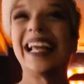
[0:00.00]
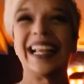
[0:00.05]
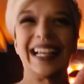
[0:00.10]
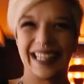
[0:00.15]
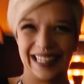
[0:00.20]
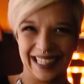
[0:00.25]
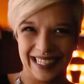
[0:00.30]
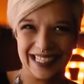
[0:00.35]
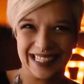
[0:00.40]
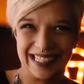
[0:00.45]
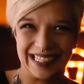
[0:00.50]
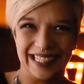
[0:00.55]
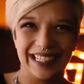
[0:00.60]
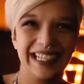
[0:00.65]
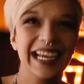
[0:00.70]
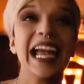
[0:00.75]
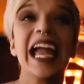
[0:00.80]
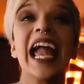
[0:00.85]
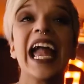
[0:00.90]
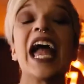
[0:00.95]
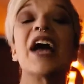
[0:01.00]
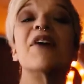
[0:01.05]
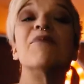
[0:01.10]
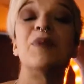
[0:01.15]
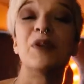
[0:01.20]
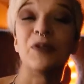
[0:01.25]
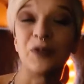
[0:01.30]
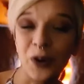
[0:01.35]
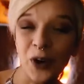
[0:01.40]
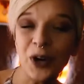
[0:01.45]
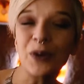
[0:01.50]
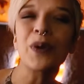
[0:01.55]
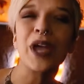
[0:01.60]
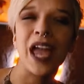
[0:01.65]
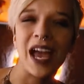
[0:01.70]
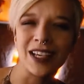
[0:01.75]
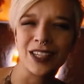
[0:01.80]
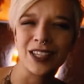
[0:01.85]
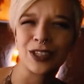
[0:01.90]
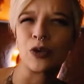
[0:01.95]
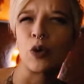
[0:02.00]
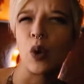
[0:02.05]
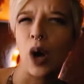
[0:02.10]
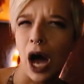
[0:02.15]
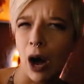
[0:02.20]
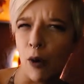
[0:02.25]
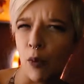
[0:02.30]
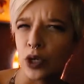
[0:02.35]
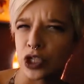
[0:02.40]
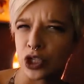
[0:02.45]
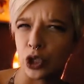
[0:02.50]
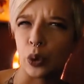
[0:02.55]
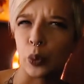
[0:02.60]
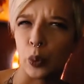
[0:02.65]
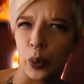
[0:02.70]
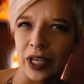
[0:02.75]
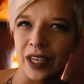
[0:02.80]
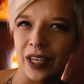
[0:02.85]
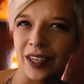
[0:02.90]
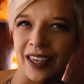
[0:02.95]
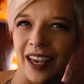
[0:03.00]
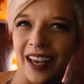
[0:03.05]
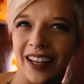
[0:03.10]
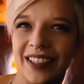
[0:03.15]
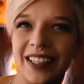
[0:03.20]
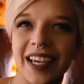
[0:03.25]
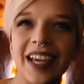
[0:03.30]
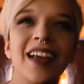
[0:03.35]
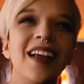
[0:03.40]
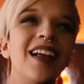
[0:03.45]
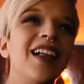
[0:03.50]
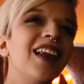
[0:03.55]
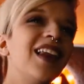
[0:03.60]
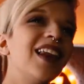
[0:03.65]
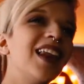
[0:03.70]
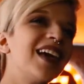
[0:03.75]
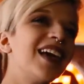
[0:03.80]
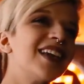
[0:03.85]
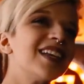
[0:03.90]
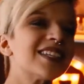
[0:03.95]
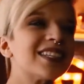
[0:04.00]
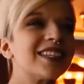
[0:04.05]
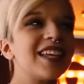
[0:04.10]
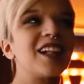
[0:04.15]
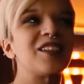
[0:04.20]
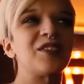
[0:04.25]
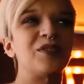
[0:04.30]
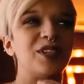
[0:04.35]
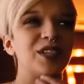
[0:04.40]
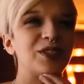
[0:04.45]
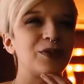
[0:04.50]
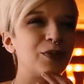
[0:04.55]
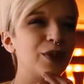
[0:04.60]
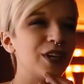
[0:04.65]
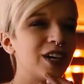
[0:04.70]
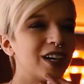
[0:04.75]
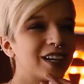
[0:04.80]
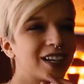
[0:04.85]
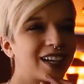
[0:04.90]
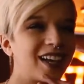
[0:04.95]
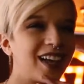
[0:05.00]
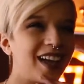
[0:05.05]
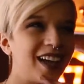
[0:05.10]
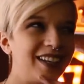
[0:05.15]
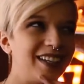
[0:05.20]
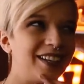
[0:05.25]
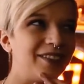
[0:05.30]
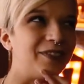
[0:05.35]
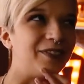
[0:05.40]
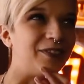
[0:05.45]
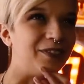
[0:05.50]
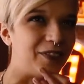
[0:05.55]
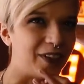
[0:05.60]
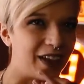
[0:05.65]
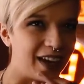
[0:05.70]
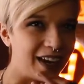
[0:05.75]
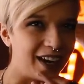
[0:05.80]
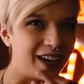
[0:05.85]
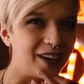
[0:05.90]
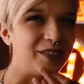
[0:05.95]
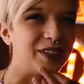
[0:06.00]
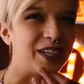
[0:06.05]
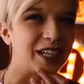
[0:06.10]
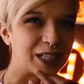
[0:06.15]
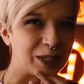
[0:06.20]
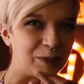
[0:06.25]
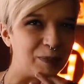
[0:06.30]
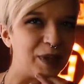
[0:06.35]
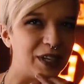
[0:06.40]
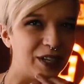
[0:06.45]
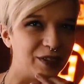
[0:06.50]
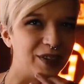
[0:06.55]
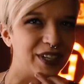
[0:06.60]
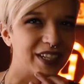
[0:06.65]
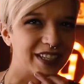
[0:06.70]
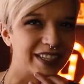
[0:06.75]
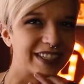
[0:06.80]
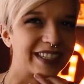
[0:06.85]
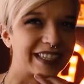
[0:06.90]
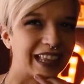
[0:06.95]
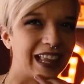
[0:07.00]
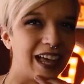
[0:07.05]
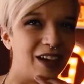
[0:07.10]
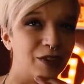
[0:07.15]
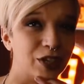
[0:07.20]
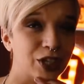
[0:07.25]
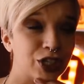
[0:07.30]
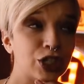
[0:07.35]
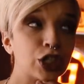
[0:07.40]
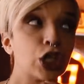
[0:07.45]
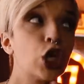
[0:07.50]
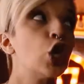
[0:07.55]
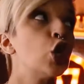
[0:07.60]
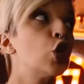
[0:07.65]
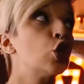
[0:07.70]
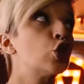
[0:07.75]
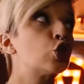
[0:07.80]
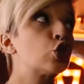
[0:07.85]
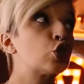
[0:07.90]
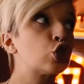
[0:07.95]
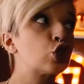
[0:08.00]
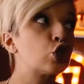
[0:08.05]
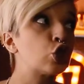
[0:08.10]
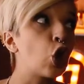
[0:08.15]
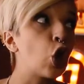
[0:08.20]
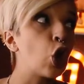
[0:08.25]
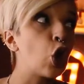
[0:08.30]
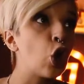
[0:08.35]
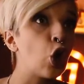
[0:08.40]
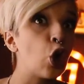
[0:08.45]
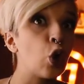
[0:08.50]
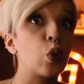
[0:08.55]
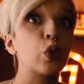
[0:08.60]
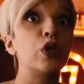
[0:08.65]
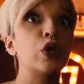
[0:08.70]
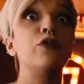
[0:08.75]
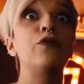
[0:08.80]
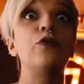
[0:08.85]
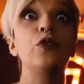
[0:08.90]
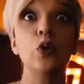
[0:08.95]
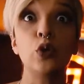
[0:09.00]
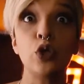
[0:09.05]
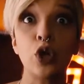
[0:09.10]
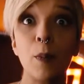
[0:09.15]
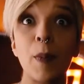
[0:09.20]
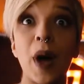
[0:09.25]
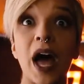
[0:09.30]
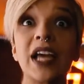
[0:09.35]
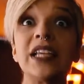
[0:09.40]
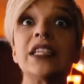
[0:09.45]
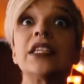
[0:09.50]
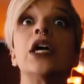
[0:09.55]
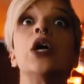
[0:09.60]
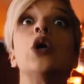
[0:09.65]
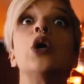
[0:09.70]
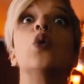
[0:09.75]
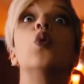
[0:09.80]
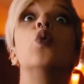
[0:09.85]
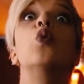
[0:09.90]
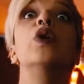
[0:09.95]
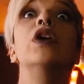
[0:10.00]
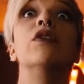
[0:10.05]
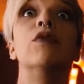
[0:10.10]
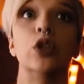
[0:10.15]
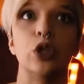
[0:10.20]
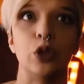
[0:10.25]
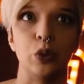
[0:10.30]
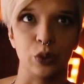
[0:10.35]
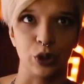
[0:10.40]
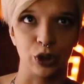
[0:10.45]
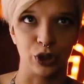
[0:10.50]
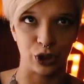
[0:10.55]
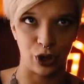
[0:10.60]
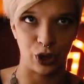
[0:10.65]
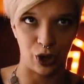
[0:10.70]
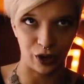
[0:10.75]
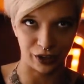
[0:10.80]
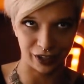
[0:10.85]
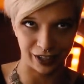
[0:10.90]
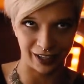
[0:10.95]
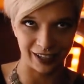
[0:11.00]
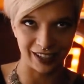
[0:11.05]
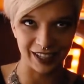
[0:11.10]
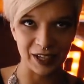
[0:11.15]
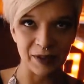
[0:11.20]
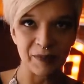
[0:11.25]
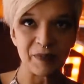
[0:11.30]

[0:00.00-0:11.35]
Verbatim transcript: Listen, before we ask you how was your weekend, let us tell you that we are kind of very experienced lovers. So, if you don't mind, we will do the talking.